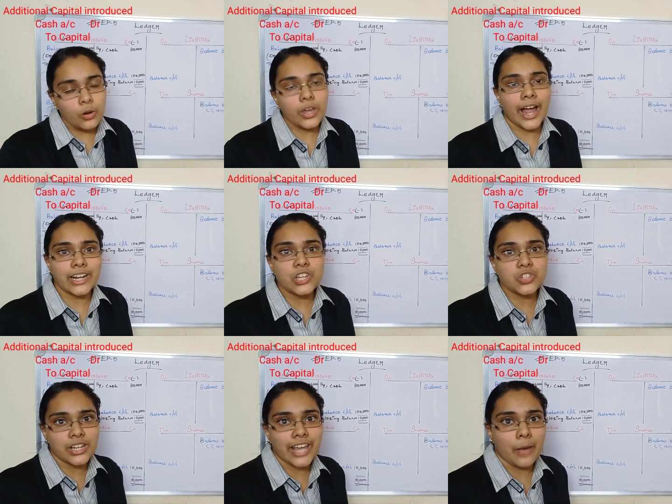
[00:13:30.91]
Okay,
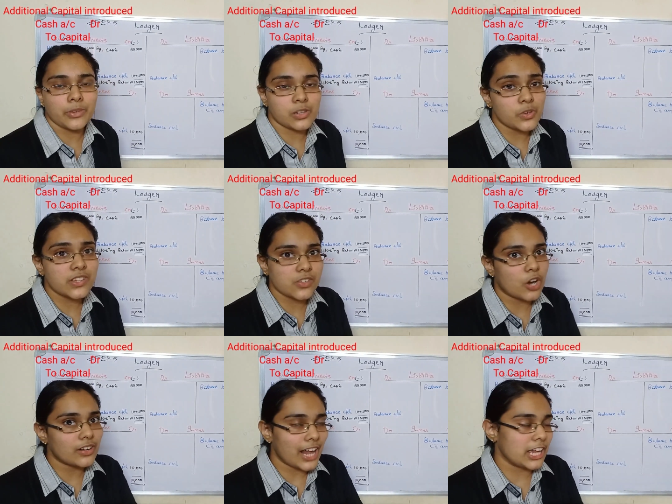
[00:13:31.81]
additional capital, which is
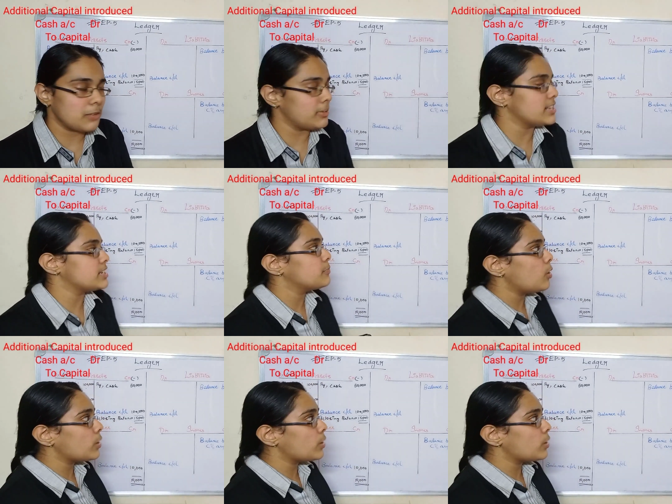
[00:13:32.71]
your liability.